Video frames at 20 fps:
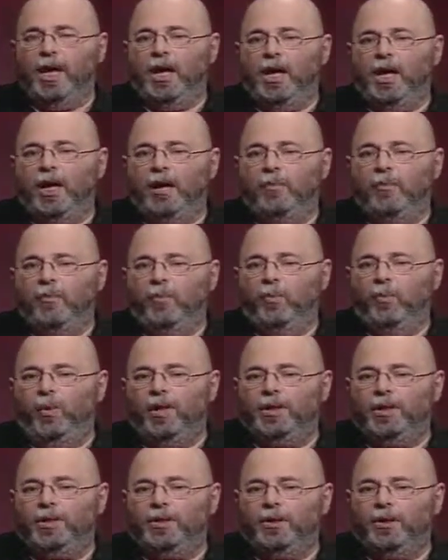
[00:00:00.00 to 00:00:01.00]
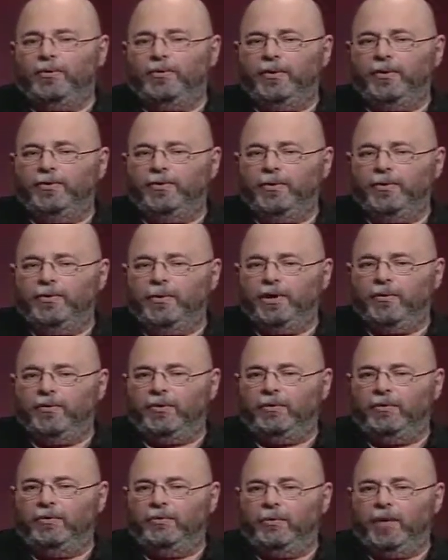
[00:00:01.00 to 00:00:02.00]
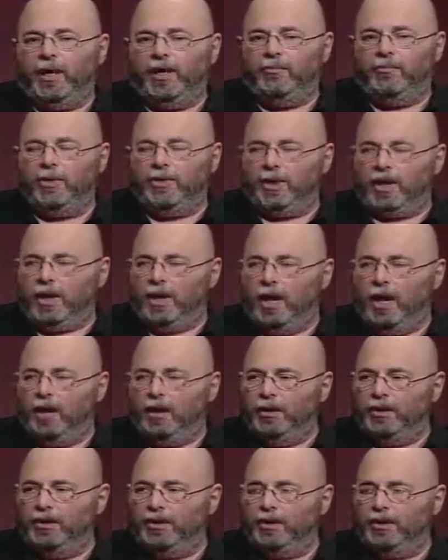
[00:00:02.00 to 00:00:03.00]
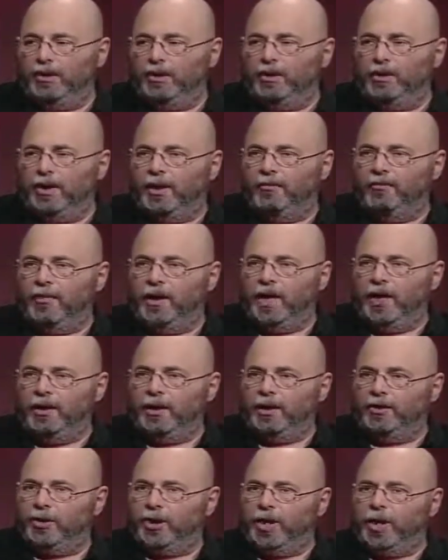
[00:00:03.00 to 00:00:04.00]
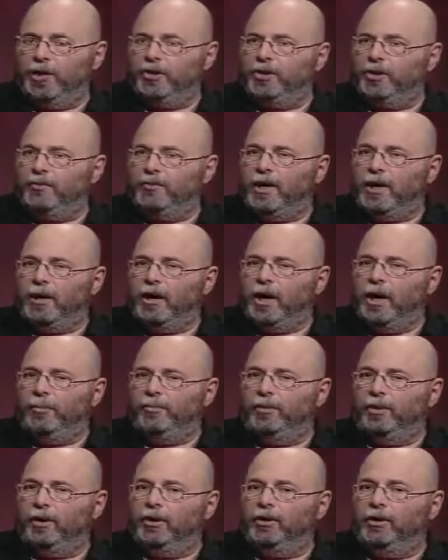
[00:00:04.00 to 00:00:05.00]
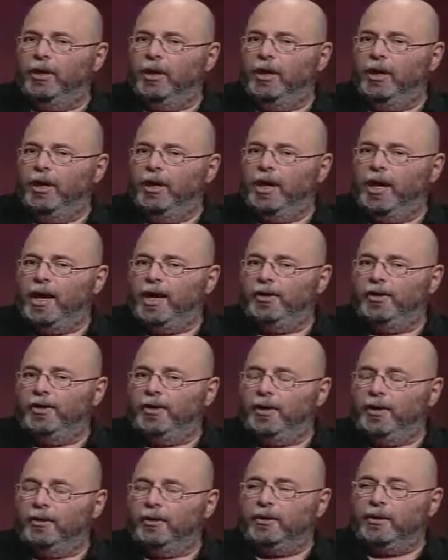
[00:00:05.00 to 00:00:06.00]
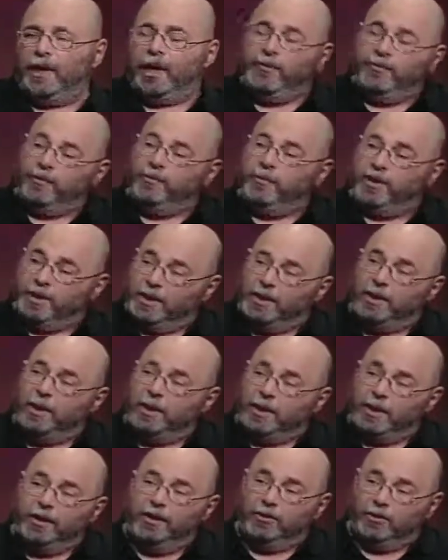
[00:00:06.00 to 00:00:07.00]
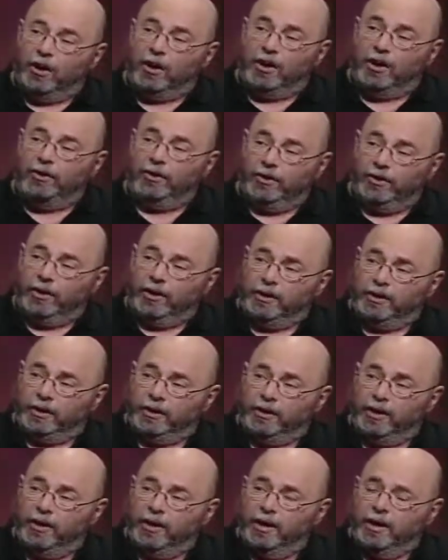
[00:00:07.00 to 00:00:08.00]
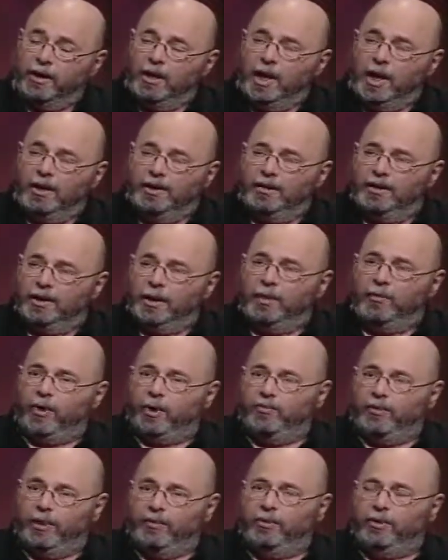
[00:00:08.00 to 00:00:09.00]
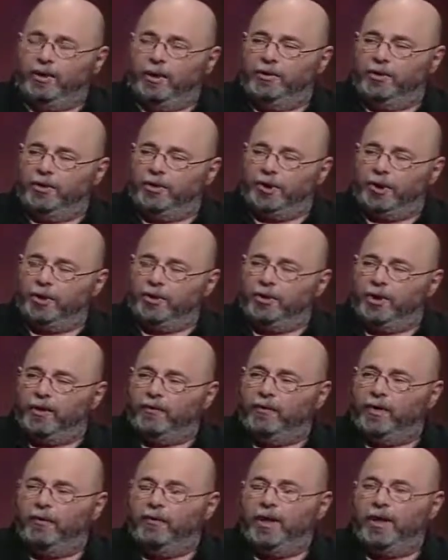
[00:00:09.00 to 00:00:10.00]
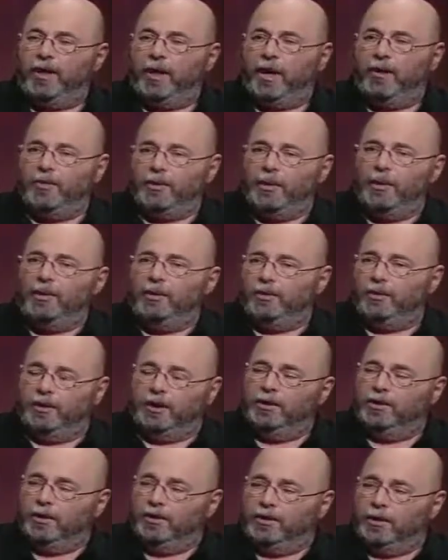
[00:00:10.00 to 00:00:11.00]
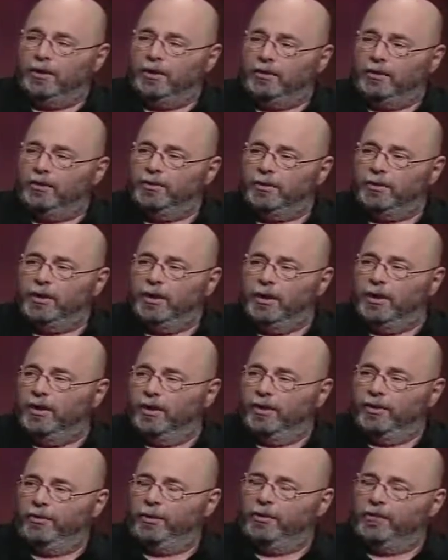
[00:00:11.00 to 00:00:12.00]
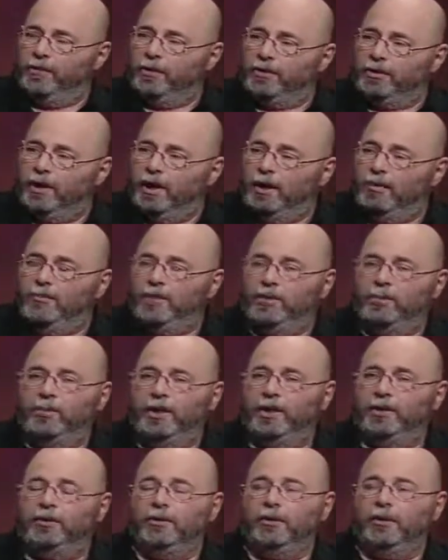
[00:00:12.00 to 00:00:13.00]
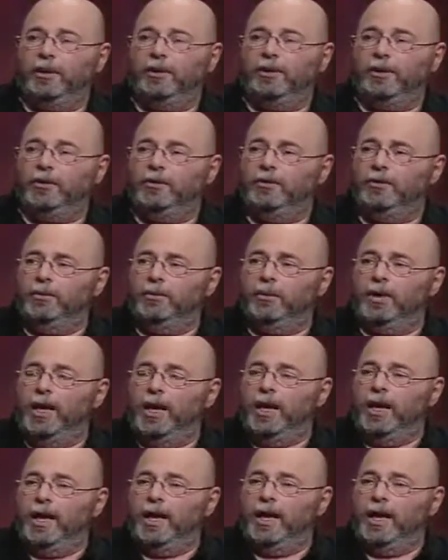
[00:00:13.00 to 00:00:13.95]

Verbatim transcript: Um, what's different for me from many musicologists is that my education about opera and theater came from sitting in a darkened theater. In the same way people go to church every week, I was going into theaters three or four times a week during school.